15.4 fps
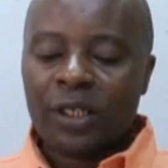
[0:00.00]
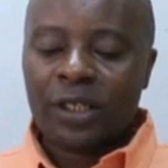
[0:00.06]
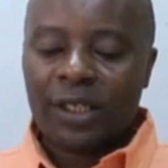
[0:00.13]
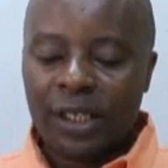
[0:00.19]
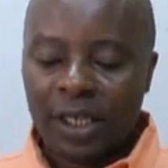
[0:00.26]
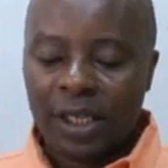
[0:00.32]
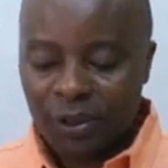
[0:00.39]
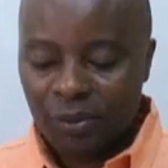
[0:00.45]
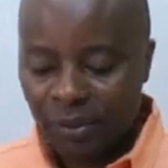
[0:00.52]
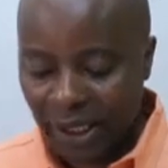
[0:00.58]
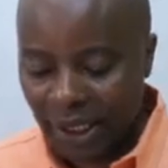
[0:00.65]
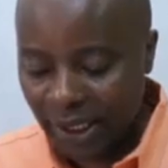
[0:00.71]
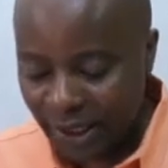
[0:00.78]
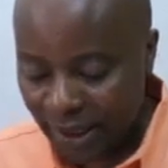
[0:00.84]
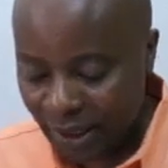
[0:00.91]

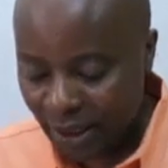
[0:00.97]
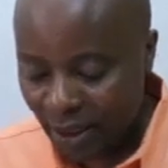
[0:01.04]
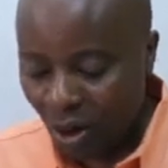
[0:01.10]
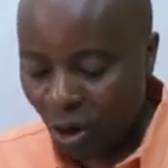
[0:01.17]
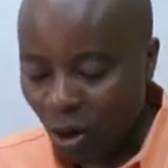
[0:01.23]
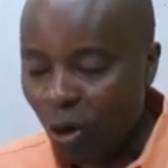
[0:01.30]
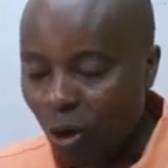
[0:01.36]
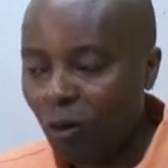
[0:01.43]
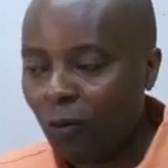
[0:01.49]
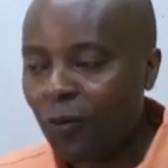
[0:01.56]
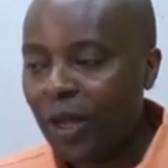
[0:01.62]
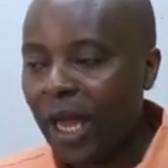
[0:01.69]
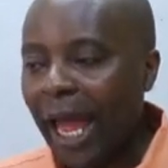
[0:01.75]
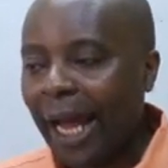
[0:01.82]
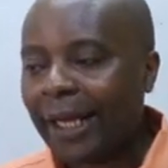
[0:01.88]
statements
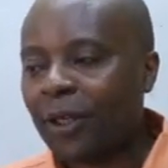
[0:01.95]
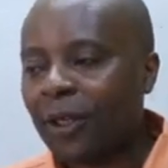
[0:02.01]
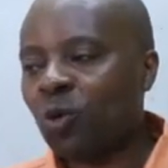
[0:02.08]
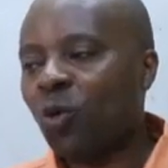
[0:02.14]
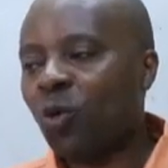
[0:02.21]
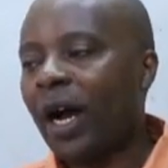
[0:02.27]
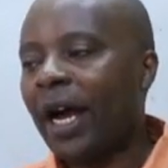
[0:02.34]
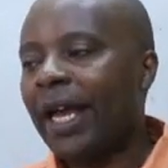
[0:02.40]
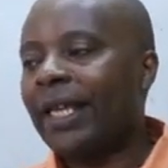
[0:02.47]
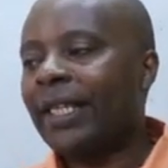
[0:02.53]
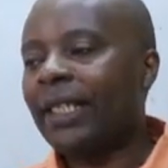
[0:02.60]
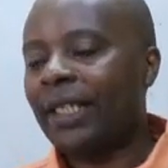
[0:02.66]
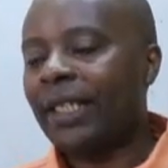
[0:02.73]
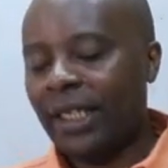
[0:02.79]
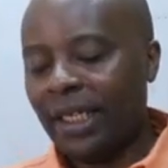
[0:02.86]
of
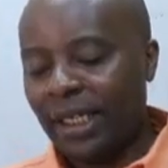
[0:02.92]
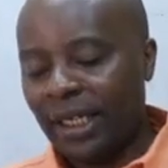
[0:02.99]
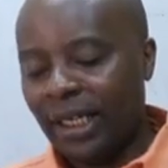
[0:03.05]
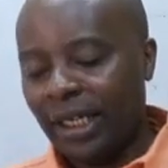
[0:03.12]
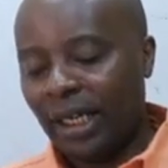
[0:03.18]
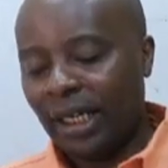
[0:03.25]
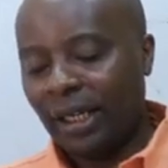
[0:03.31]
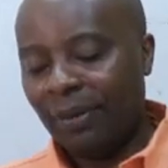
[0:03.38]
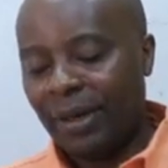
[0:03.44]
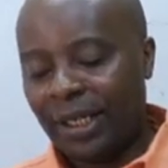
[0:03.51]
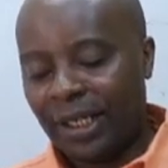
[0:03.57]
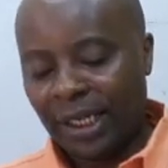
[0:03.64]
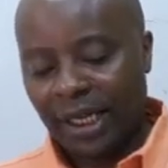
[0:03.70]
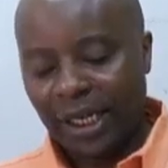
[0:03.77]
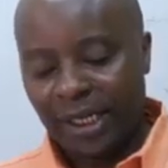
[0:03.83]
XYZ
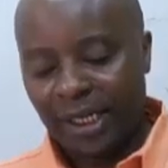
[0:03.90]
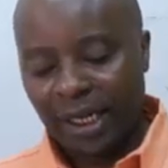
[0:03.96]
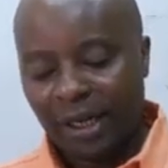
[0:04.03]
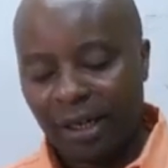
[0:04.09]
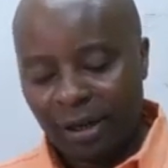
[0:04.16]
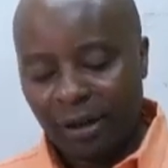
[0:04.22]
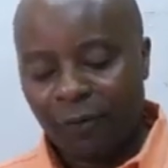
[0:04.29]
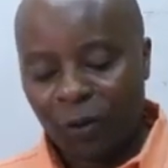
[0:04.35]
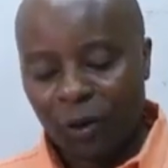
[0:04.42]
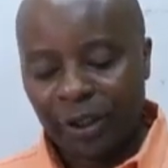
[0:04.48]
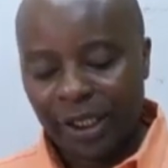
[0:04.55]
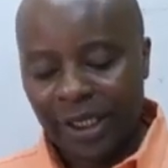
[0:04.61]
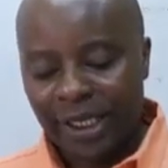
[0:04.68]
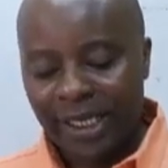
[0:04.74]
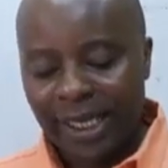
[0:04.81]
Limited for
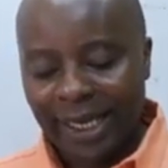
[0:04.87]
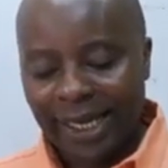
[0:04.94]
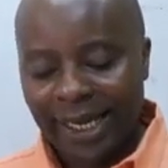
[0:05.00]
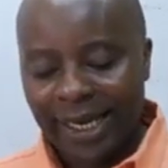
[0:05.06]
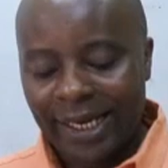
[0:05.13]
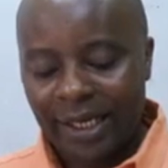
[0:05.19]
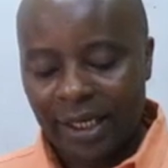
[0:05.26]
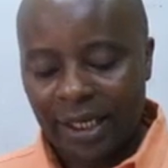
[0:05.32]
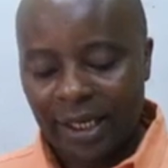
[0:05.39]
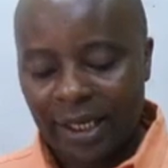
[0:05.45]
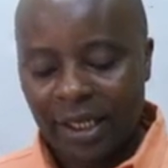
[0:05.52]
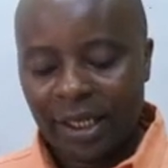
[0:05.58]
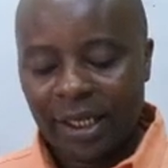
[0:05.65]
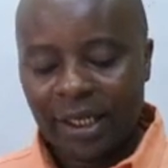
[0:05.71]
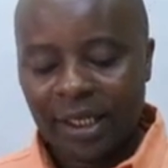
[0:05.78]
the year ended
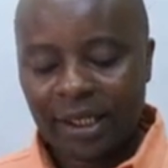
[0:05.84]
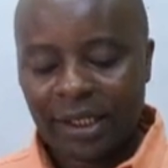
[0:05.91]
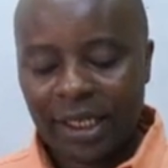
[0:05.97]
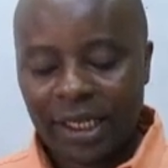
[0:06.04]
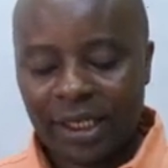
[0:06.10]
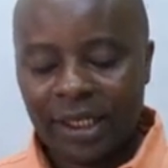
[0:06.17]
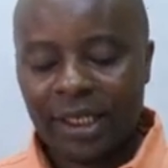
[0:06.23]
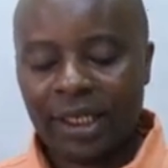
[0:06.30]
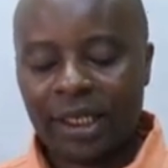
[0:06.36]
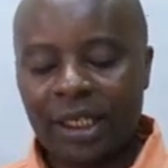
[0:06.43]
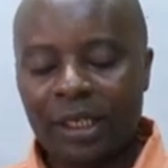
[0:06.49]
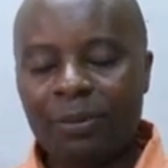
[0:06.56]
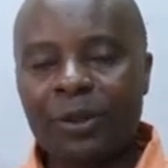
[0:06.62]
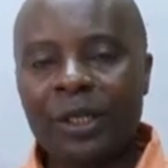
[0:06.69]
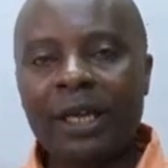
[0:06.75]
30th
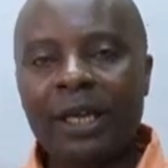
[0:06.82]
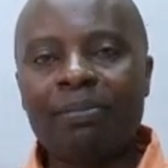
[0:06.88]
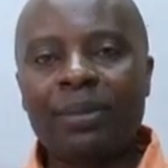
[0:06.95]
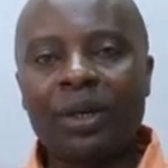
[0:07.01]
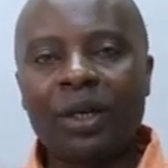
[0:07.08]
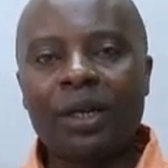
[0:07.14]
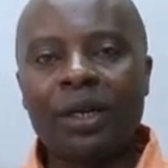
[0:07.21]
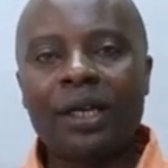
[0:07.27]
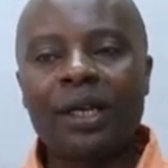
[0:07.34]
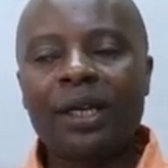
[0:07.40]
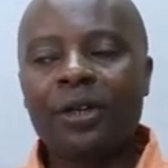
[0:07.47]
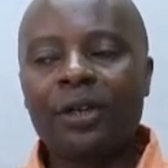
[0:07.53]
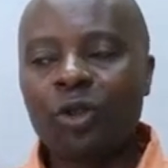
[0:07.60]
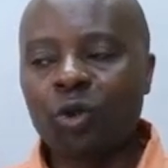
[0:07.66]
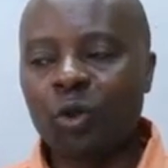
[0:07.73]
September
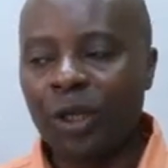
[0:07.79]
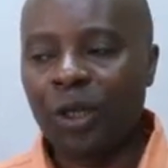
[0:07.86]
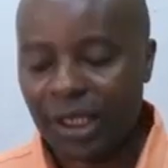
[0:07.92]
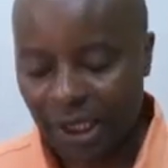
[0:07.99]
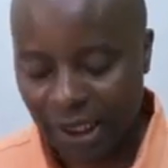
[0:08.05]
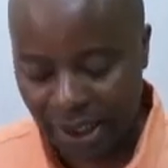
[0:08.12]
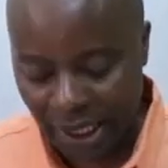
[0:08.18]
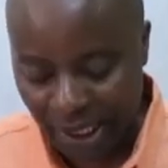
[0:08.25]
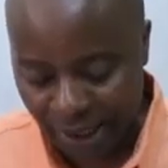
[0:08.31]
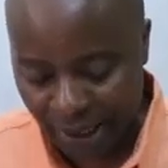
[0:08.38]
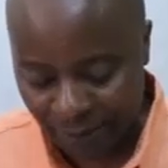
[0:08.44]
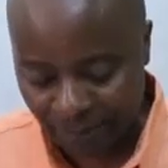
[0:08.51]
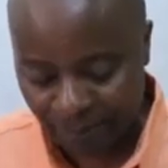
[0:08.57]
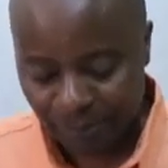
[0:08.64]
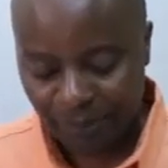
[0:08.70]

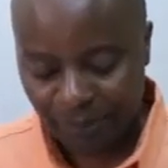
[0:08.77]
2016.